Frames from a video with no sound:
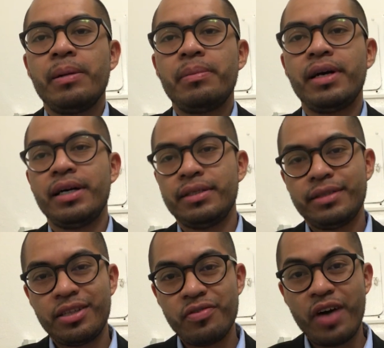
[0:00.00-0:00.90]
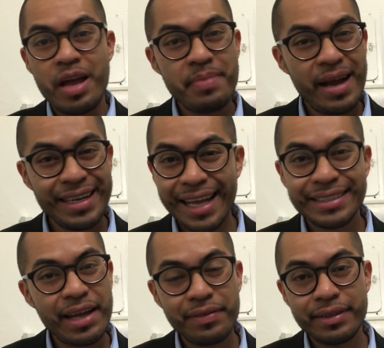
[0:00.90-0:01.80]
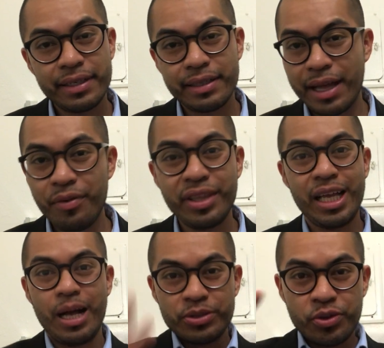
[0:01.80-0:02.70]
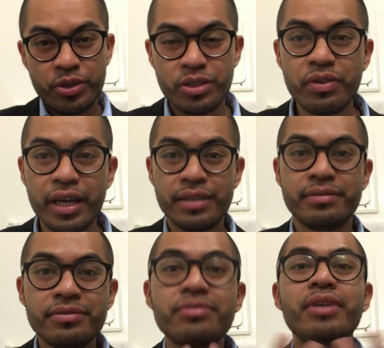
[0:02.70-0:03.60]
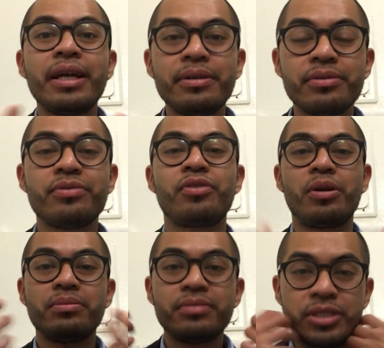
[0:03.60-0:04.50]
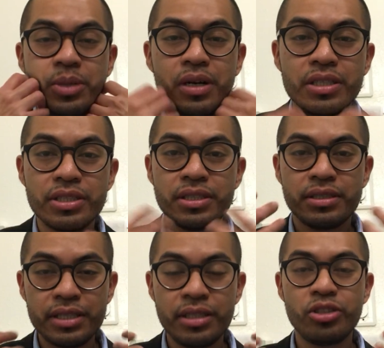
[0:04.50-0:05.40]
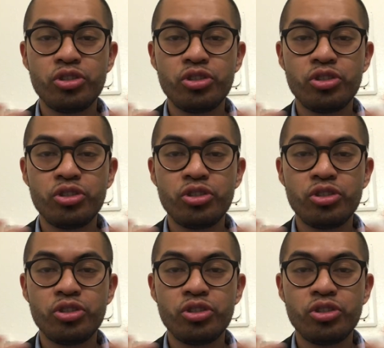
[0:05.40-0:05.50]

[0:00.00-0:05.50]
But the divine mind has everything. Everything comes from the divine, right? From the subconscious and the